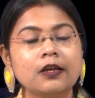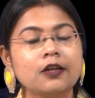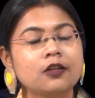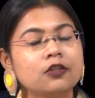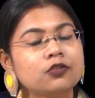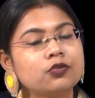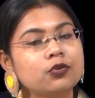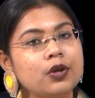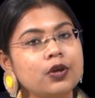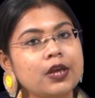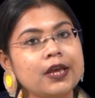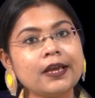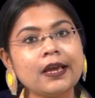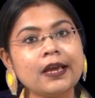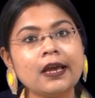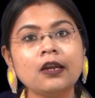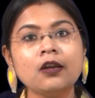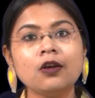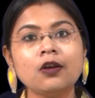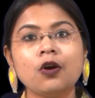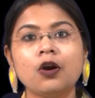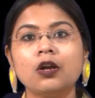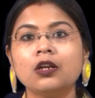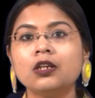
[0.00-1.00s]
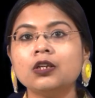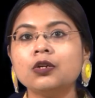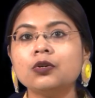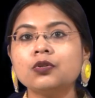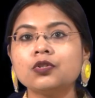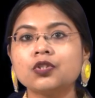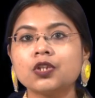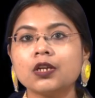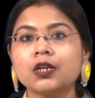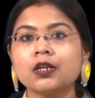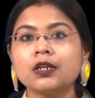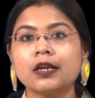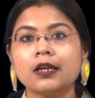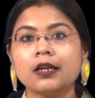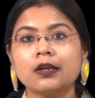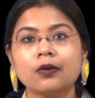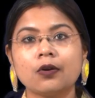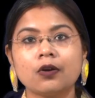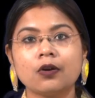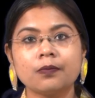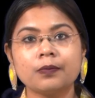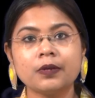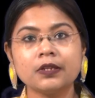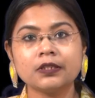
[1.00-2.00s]
So, again collusion
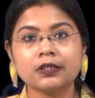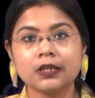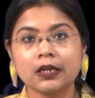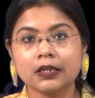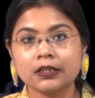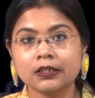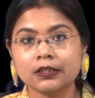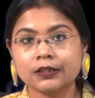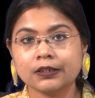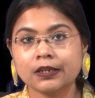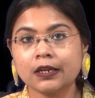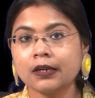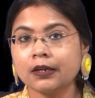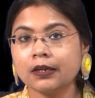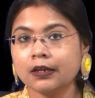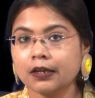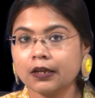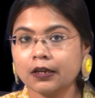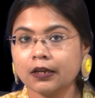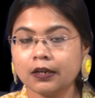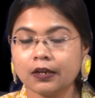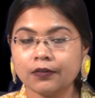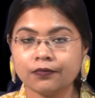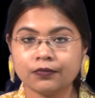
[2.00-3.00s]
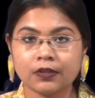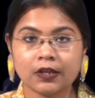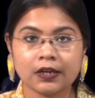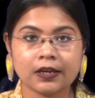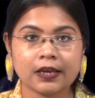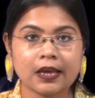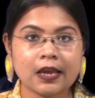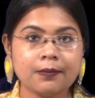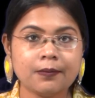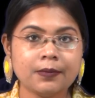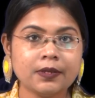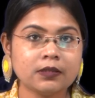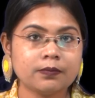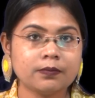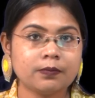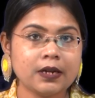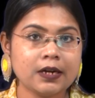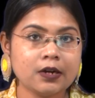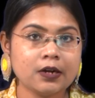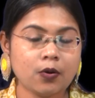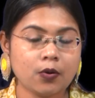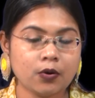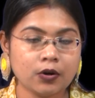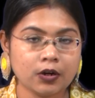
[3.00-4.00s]
cannot be sustained if the game is
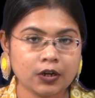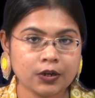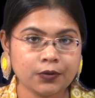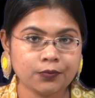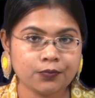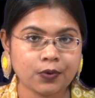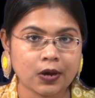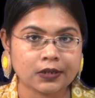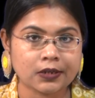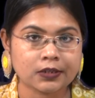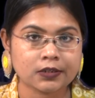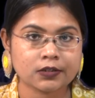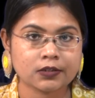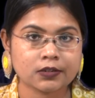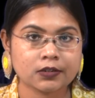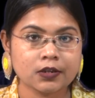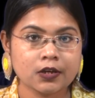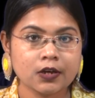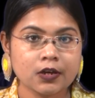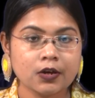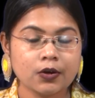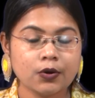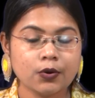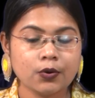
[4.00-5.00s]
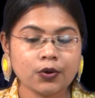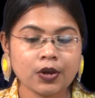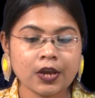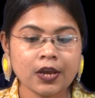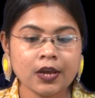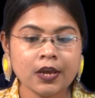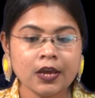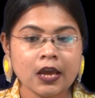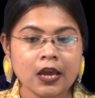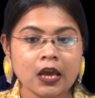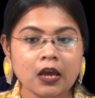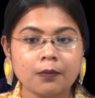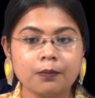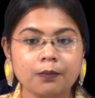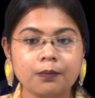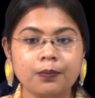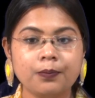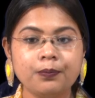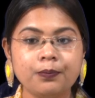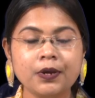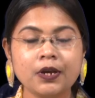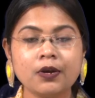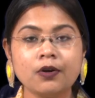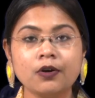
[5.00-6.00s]
played only once, okay,
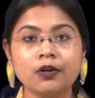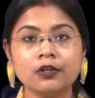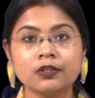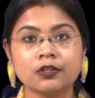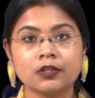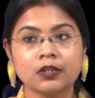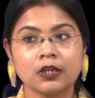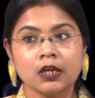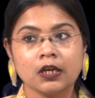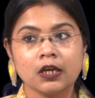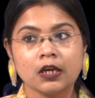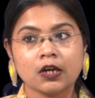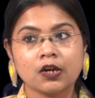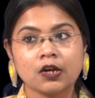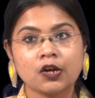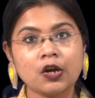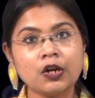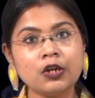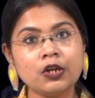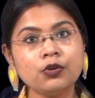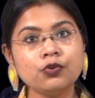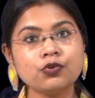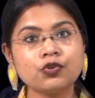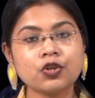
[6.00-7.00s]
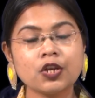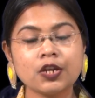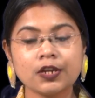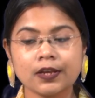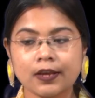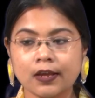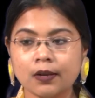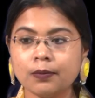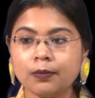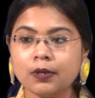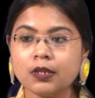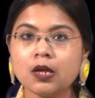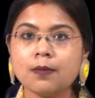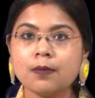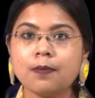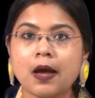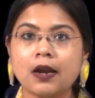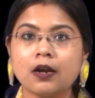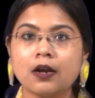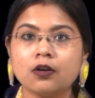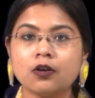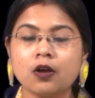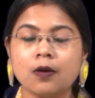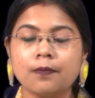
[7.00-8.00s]
because collusion can be the
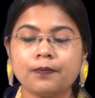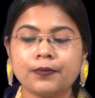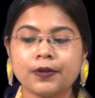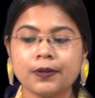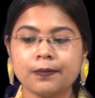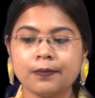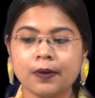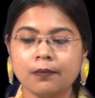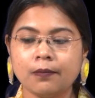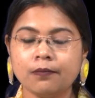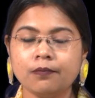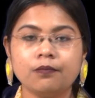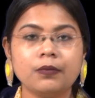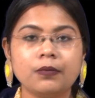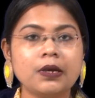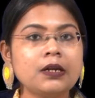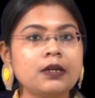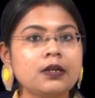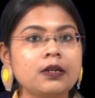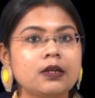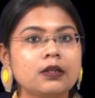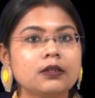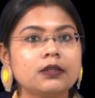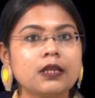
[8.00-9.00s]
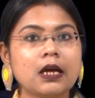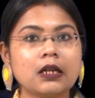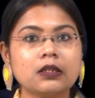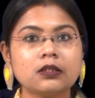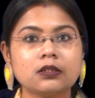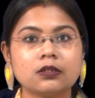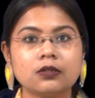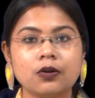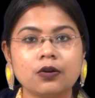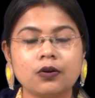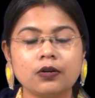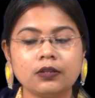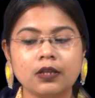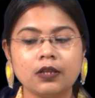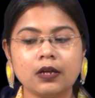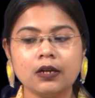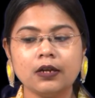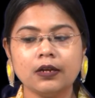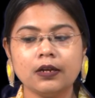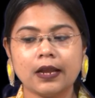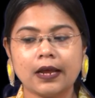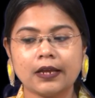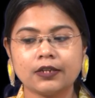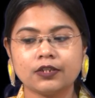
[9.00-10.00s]
Pareto optimum, but that is not the
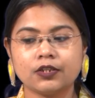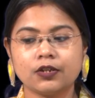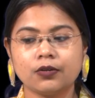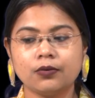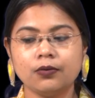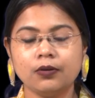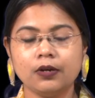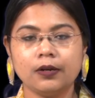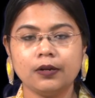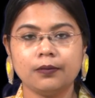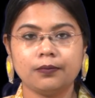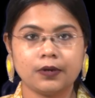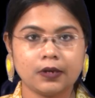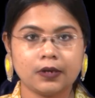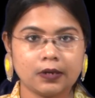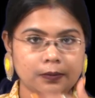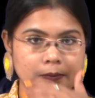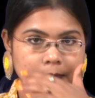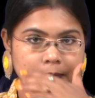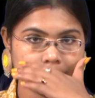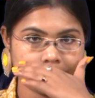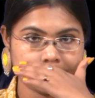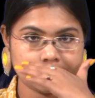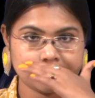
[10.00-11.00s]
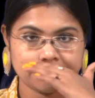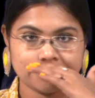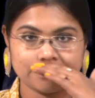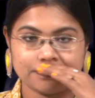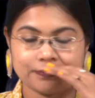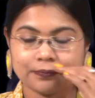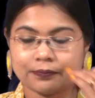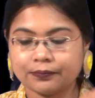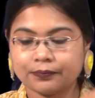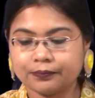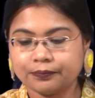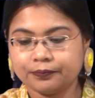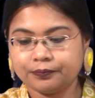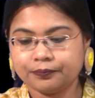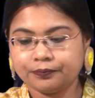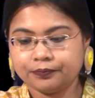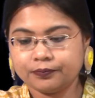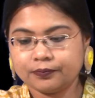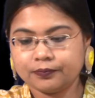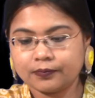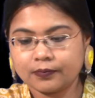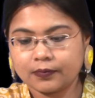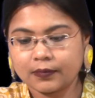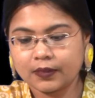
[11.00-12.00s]
Nash equilibrium.
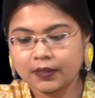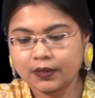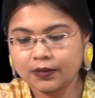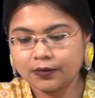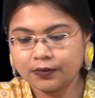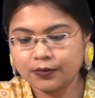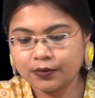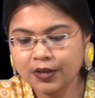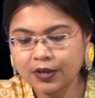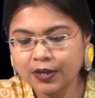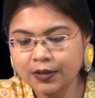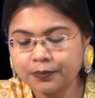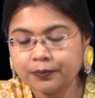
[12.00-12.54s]
Okay.